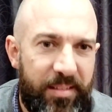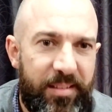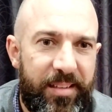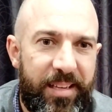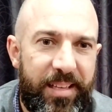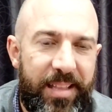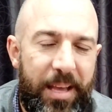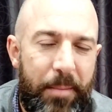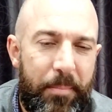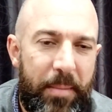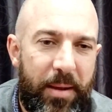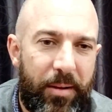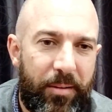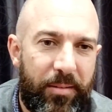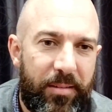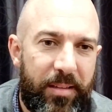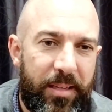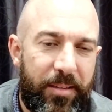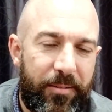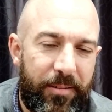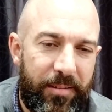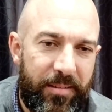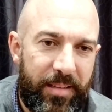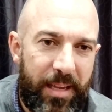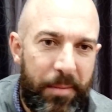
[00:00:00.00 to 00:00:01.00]
to see that battle
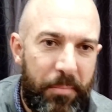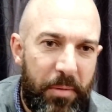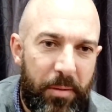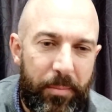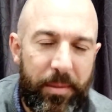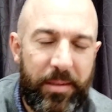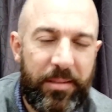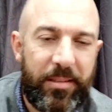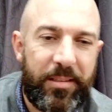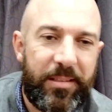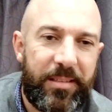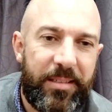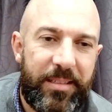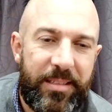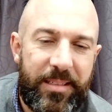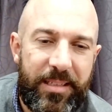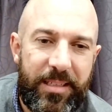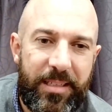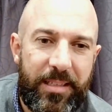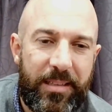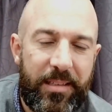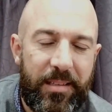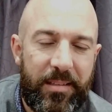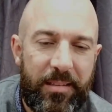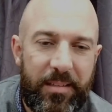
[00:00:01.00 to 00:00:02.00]
sequence implemented
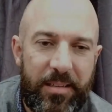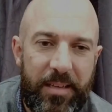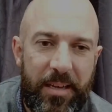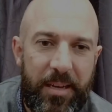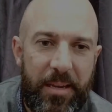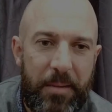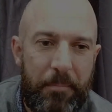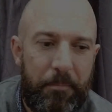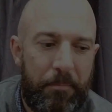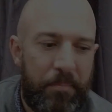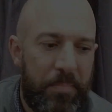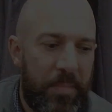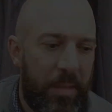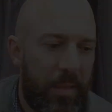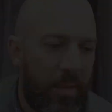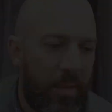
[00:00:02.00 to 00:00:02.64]
in this game.